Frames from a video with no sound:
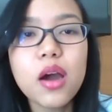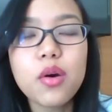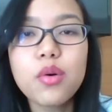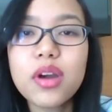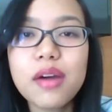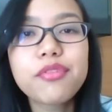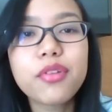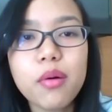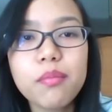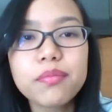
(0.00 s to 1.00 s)
who come
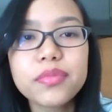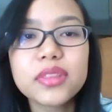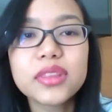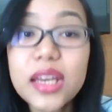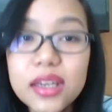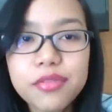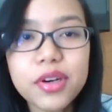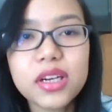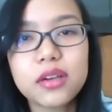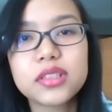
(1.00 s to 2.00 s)
from 10
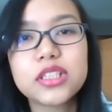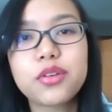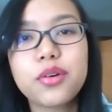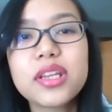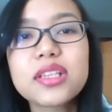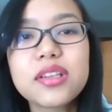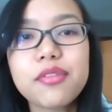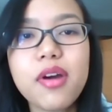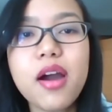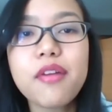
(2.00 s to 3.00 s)
different countries. So it is a
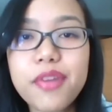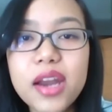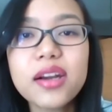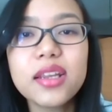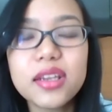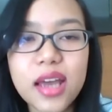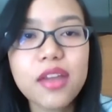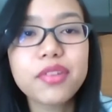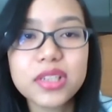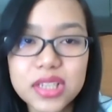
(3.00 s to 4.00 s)
very
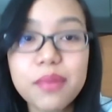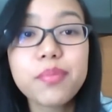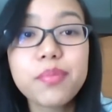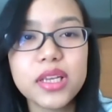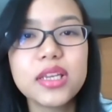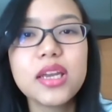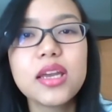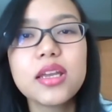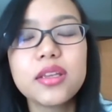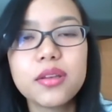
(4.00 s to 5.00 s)
diverse company,
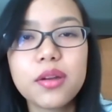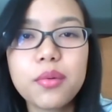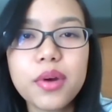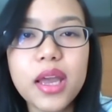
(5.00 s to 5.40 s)
you know.